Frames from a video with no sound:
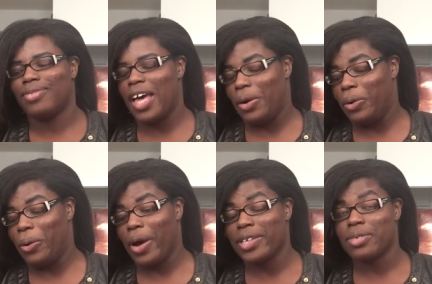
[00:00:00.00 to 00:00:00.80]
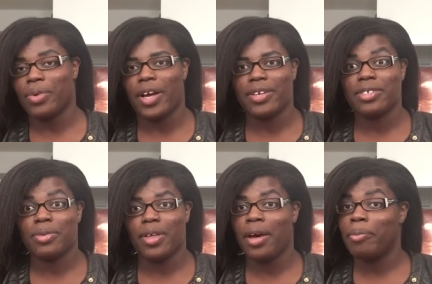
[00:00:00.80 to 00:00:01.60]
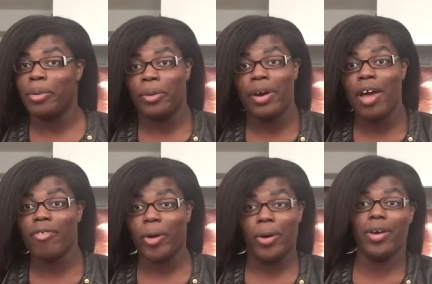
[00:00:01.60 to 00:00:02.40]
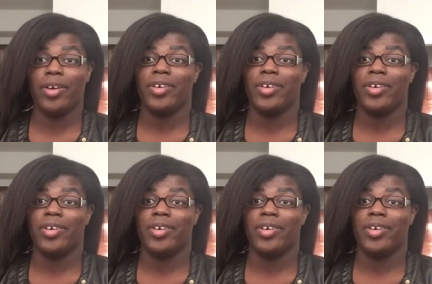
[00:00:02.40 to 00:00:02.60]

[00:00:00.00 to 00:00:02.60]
I don't know why someone asked me that, but whatever.